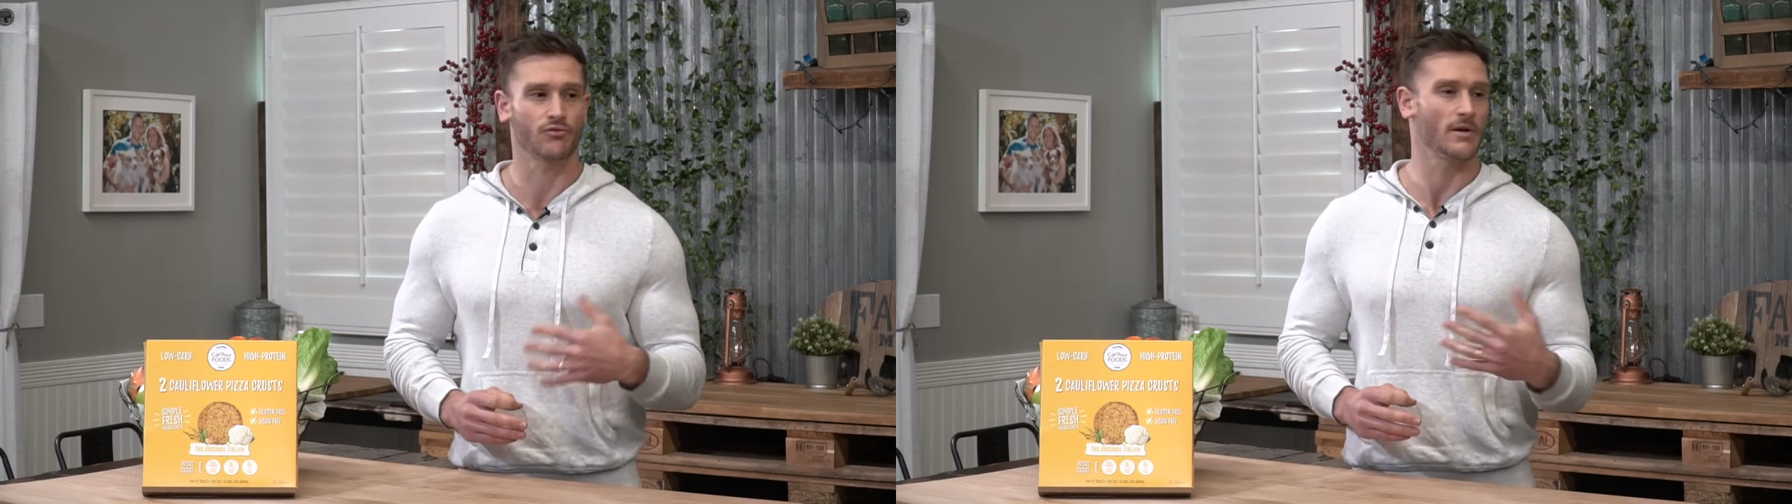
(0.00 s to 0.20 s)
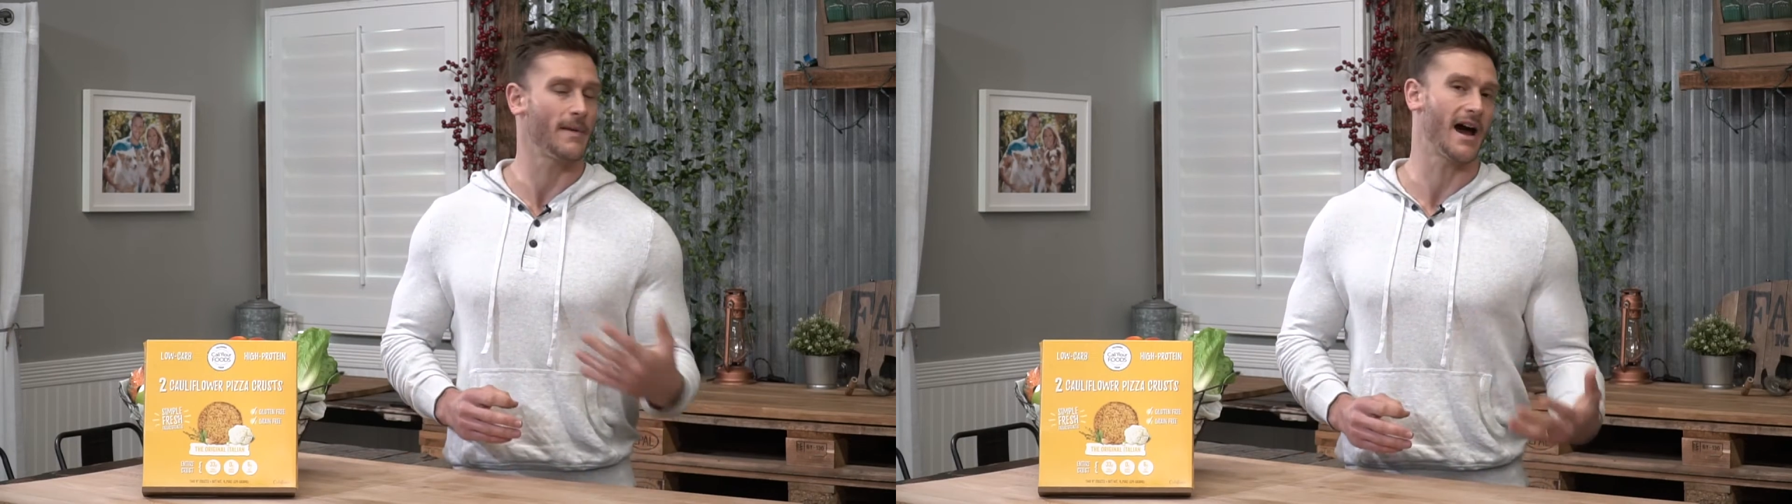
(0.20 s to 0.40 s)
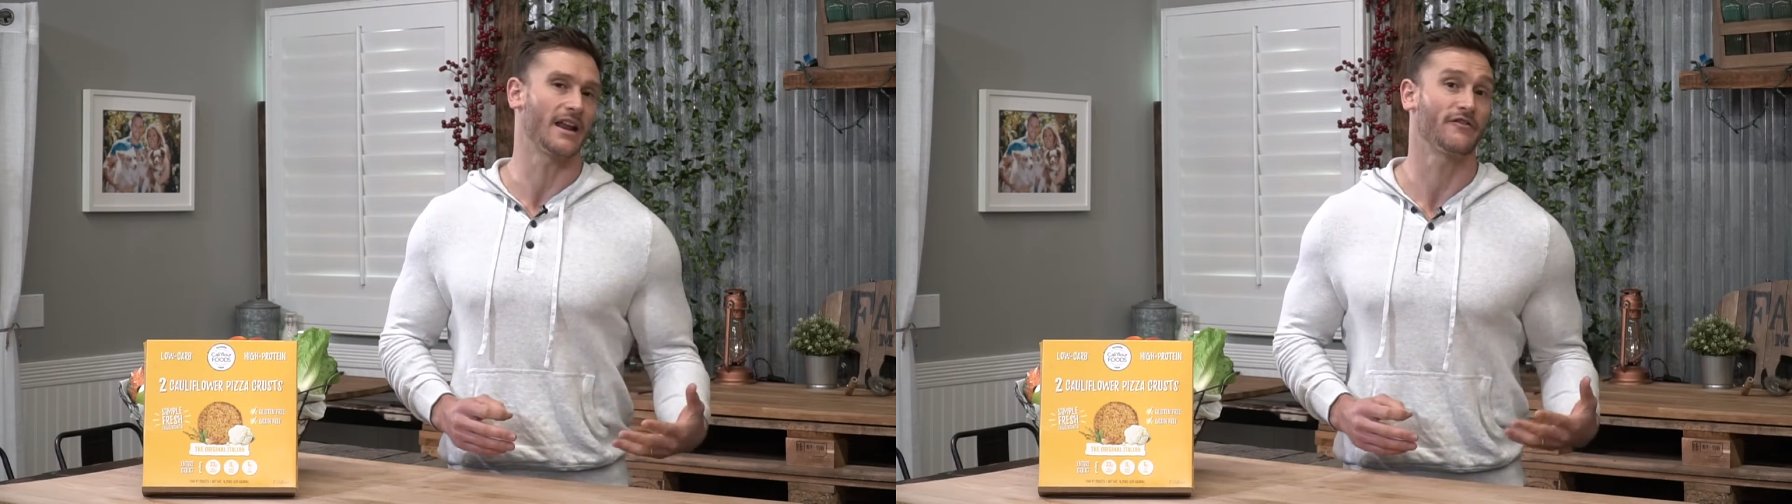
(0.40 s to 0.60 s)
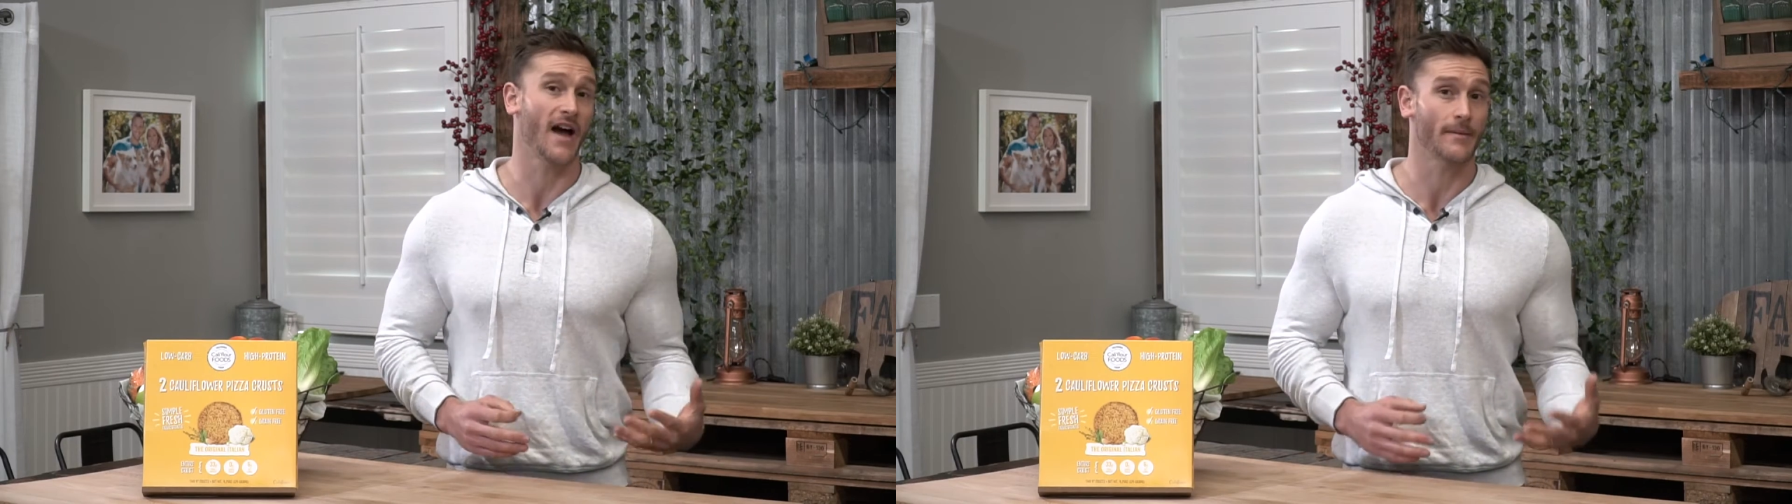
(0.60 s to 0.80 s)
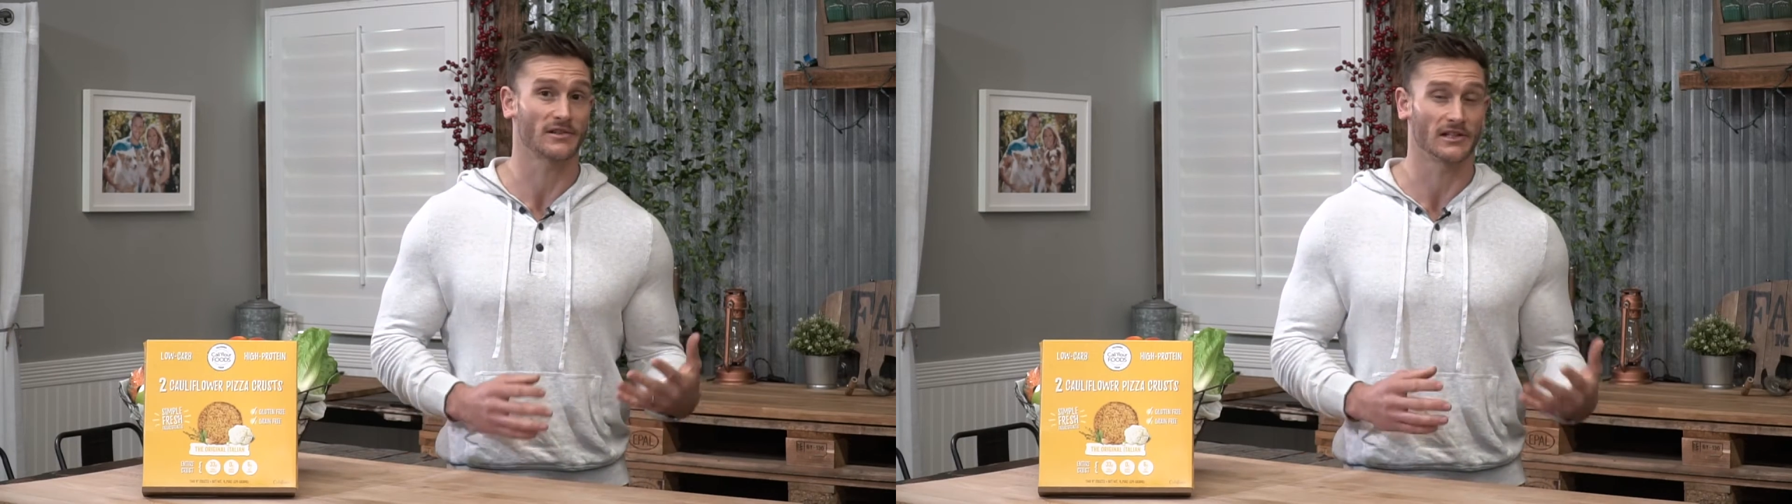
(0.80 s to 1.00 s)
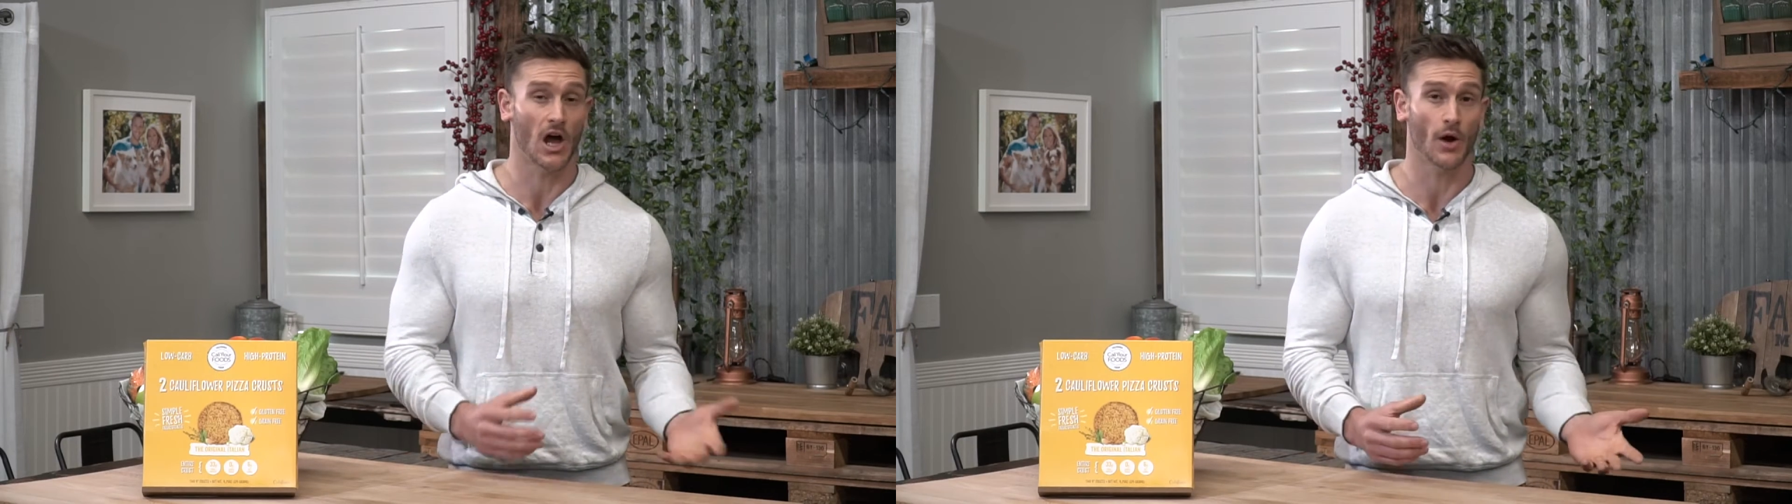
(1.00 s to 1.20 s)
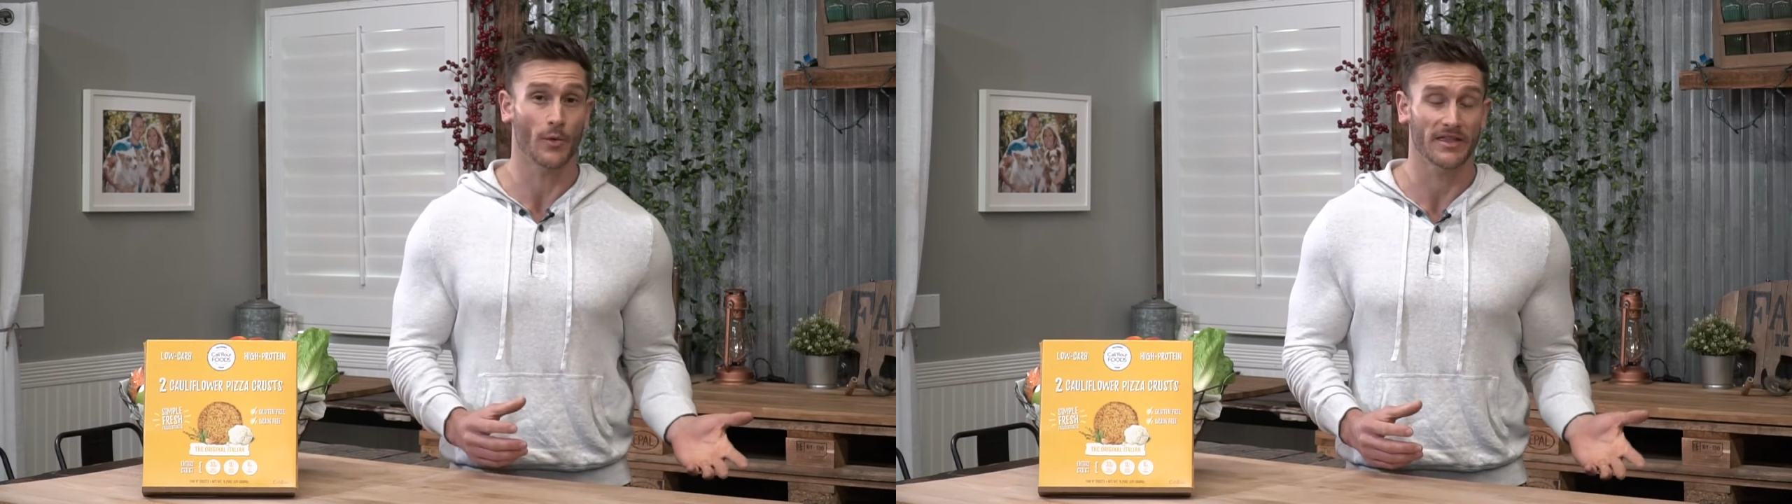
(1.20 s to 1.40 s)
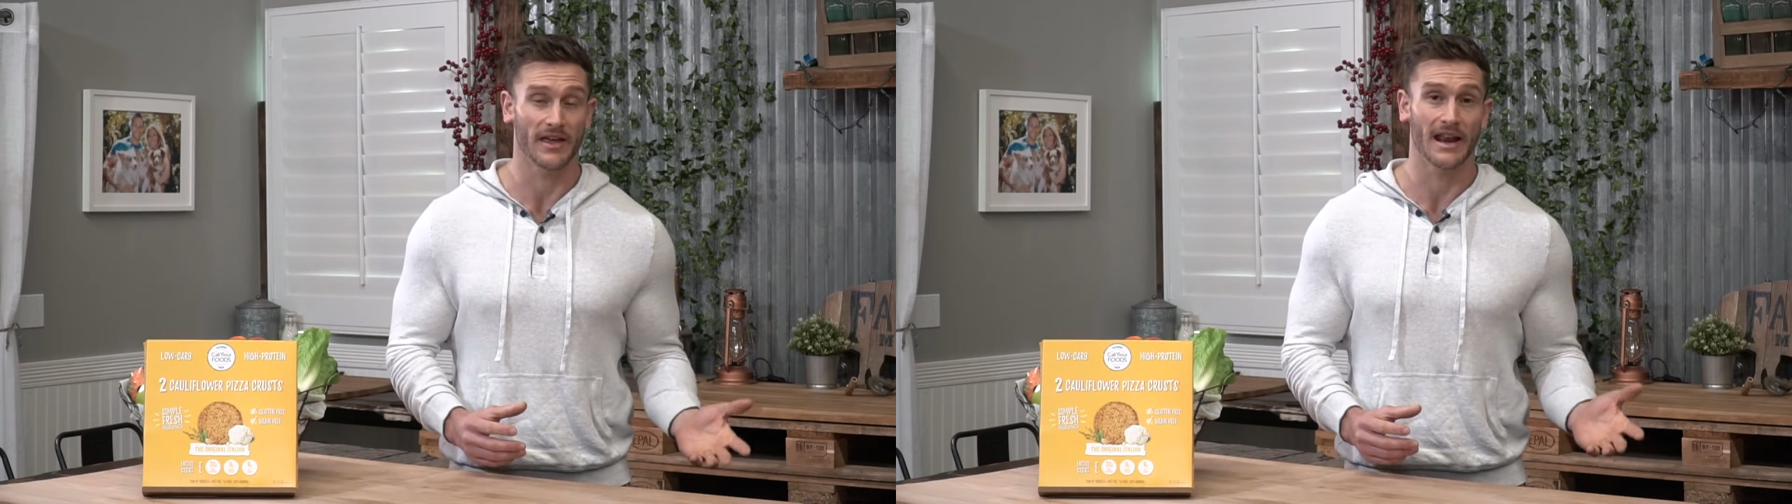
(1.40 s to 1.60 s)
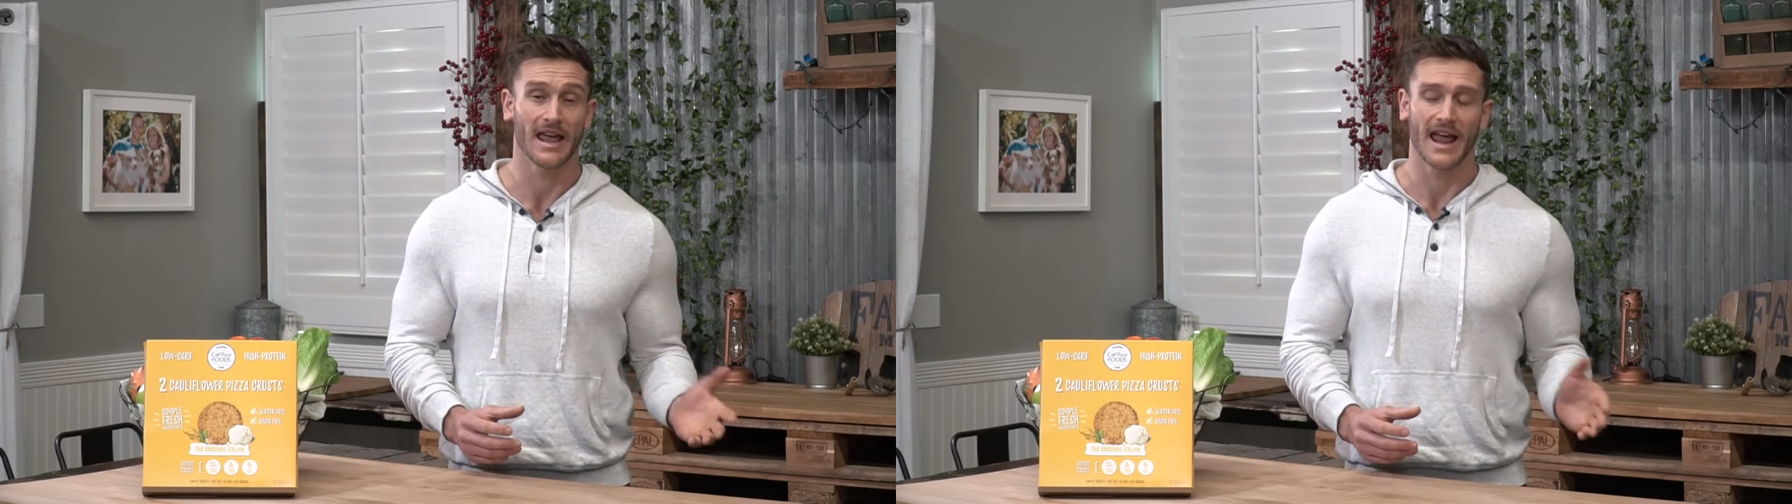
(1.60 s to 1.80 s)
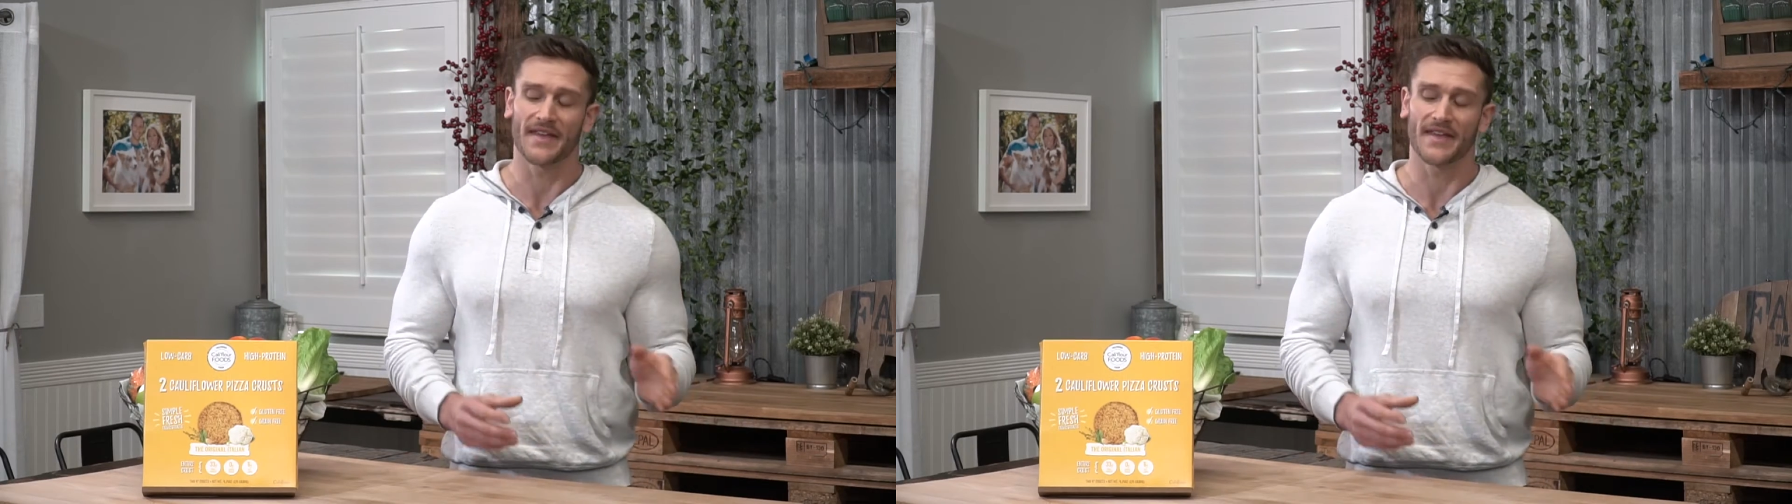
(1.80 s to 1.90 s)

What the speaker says: prebiotic fibers along with it.